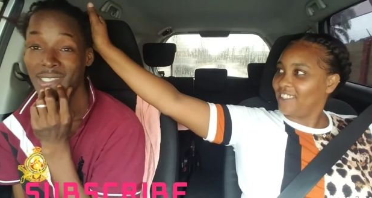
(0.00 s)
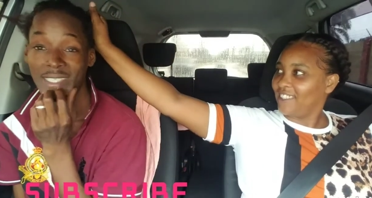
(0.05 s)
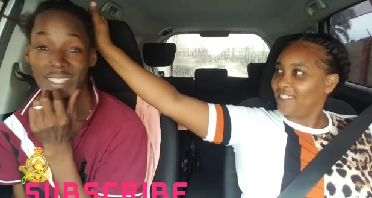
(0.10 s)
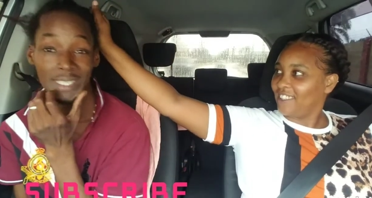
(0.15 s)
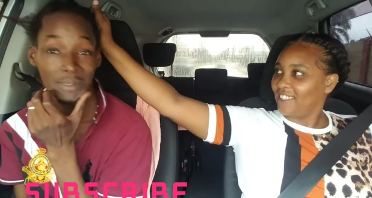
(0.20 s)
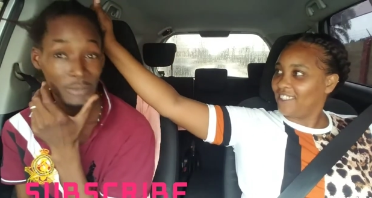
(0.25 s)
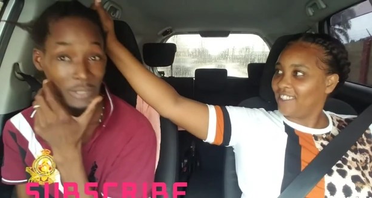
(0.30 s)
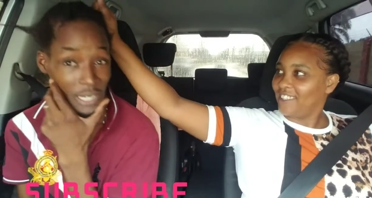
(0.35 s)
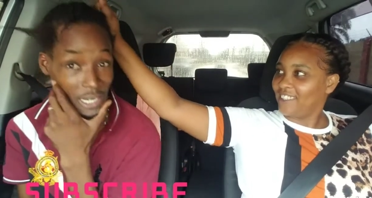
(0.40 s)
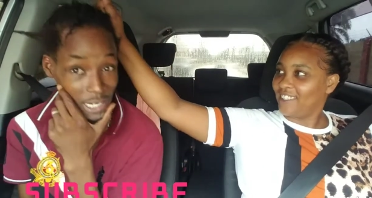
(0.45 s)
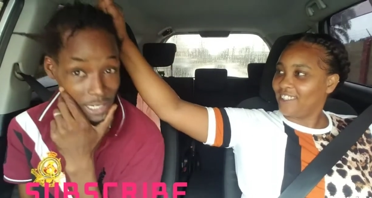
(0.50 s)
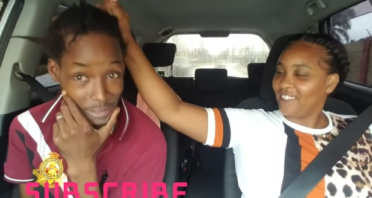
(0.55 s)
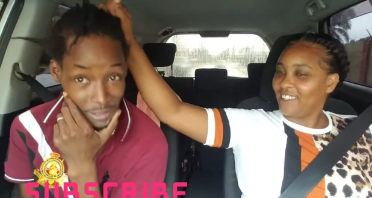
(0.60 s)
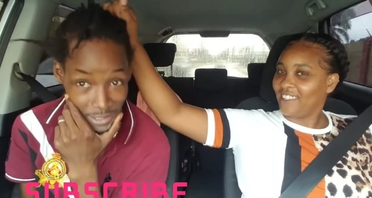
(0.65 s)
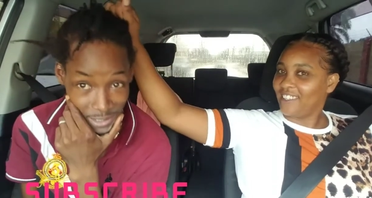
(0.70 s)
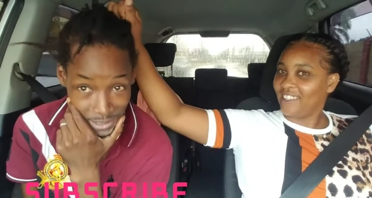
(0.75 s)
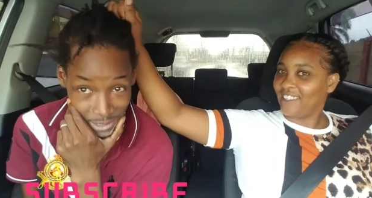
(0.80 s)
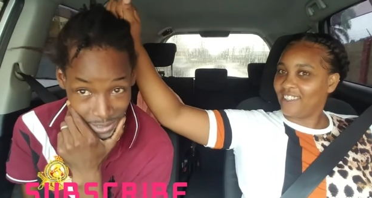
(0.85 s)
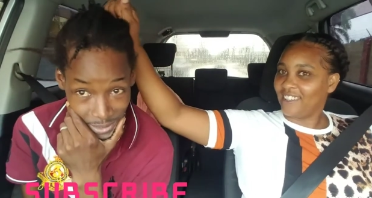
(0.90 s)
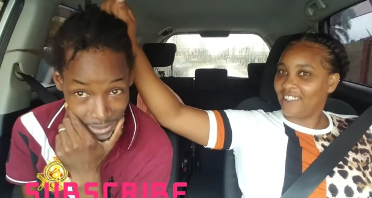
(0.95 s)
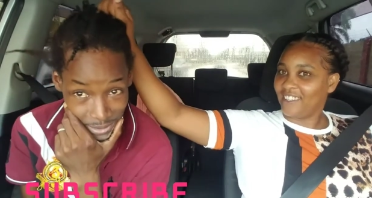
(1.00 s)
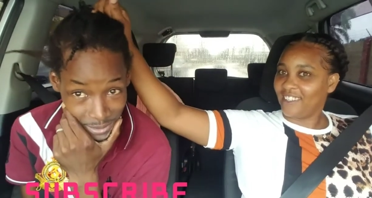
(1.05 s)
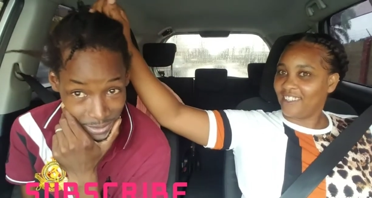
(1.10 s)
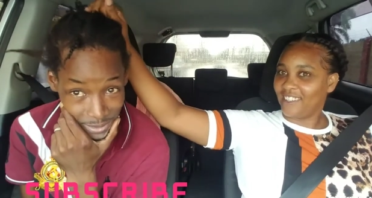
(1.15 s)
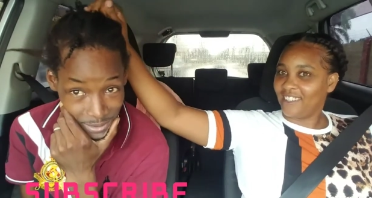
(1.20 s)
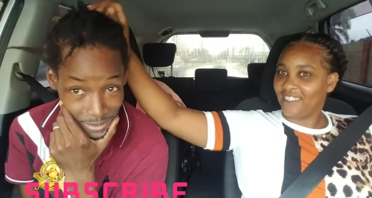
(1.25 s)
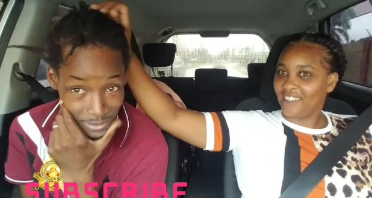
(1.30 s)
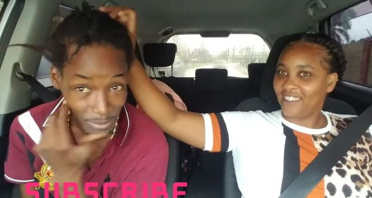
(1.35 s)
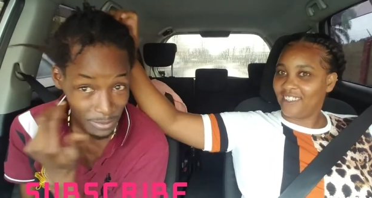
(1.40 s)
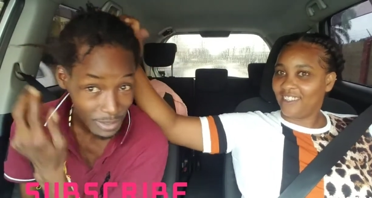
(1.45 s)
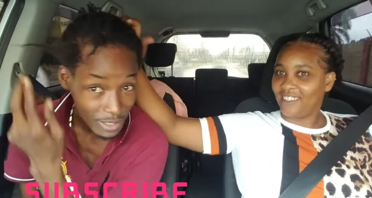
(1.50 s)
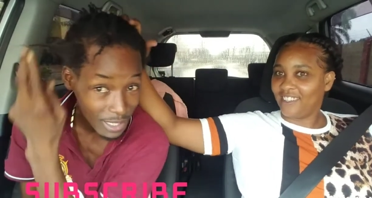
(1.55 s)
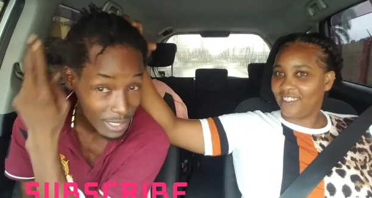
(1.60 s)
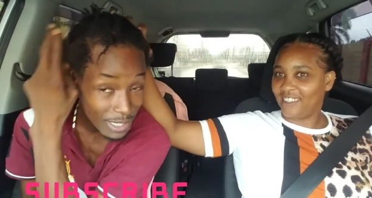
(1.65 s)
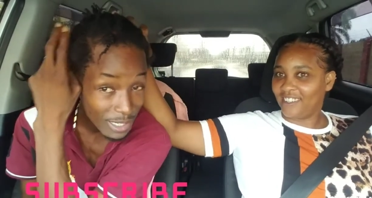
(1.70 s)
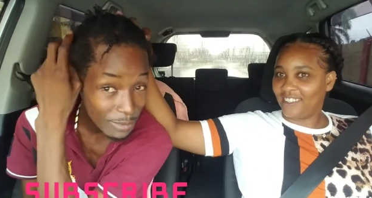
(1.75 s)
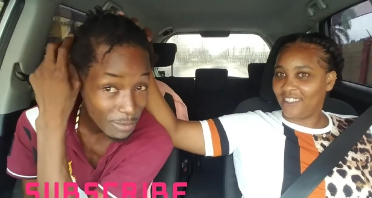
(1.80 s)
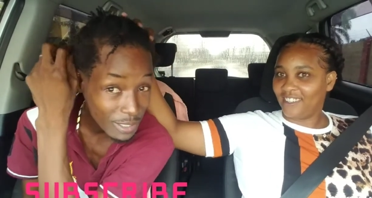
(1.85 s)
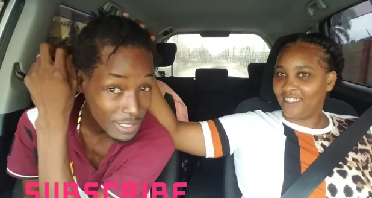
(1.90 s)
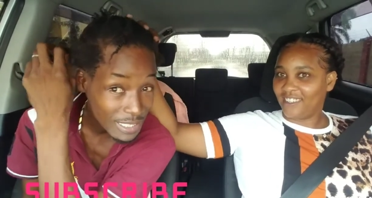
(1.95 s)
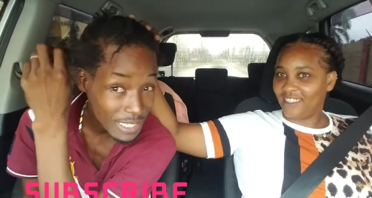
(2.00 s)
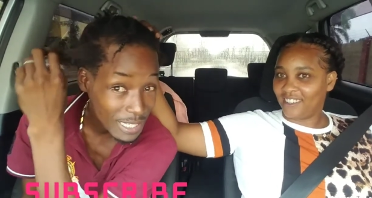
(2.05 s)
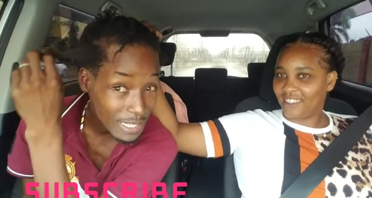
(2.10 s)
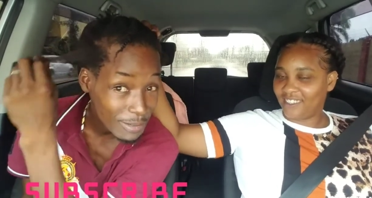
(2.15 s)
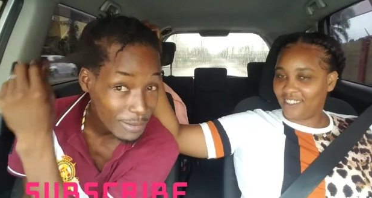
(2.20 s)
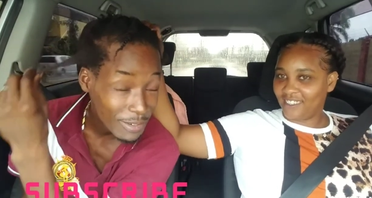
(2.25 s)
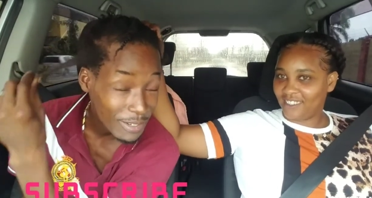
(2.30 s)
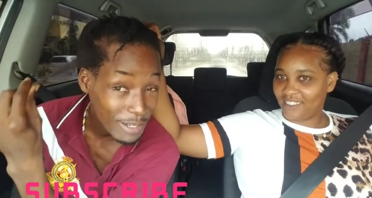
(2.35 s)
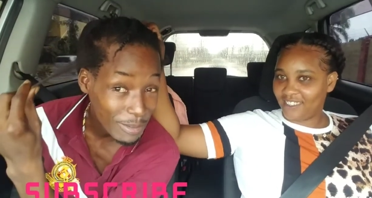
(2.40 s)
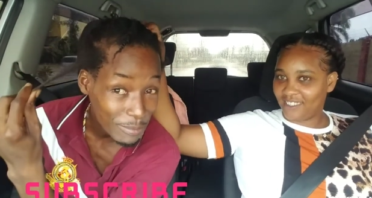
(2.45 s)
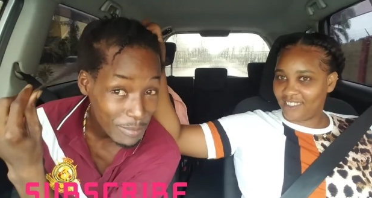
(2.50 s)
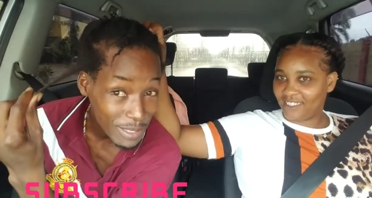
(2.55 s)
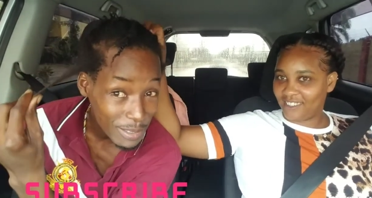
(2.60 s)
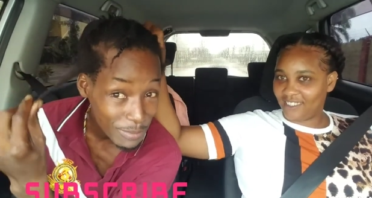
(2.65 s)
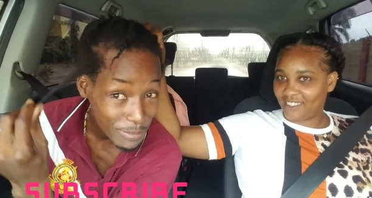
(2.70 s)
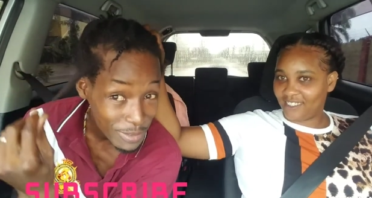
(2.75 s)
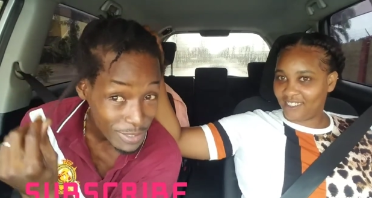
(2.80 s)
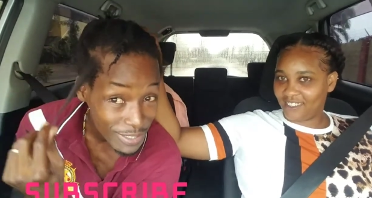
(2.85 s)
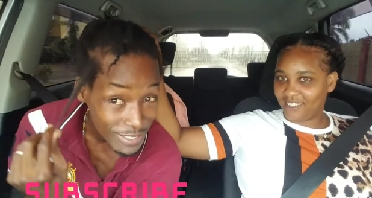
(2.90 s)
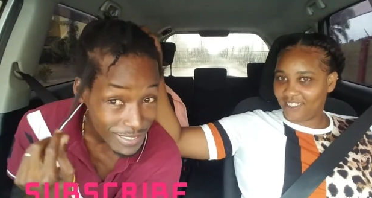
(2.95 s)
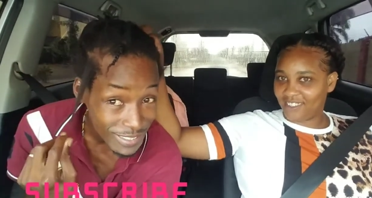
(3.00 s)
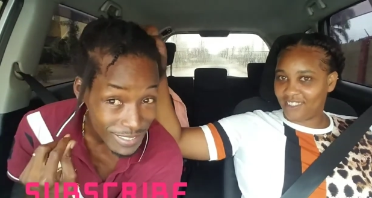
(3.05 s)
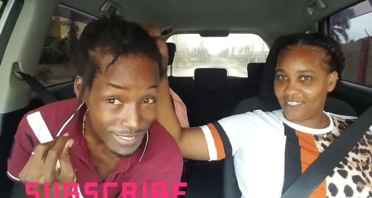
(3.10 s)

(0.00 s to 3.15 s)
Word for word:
Speaker 1: I see muka karasta. Watch out all the people.